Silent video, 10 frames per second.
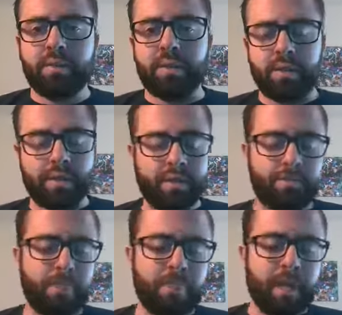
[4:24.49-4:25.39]

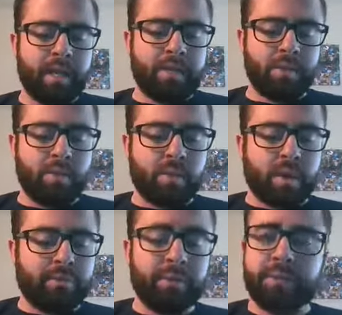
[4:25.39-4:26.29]
Um, so when
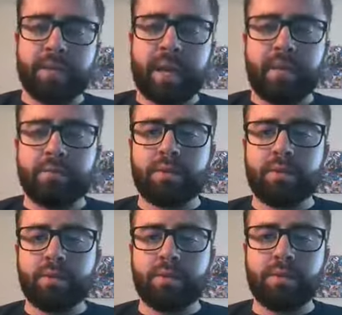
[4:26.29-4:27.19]
I first came
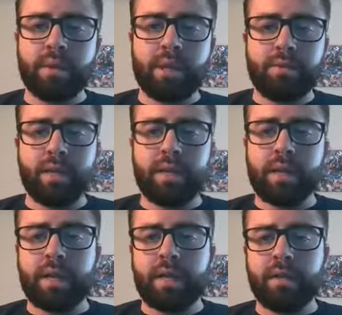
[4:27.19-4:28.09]
to the company,
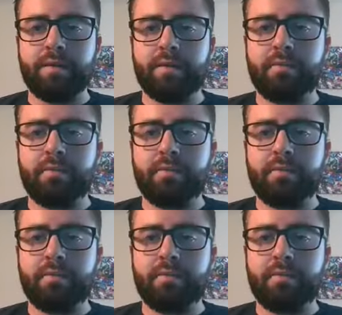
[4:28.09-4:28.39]
uh,